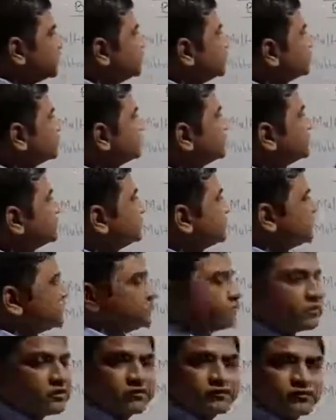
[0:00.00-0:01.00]
2 is a
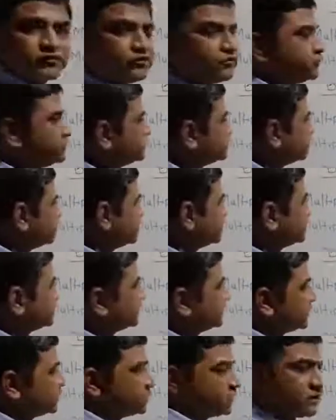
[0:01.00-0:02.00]
multiple of 2, 3 is a
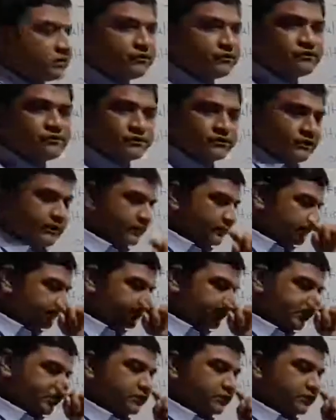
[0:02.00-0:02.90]
multiple of 3.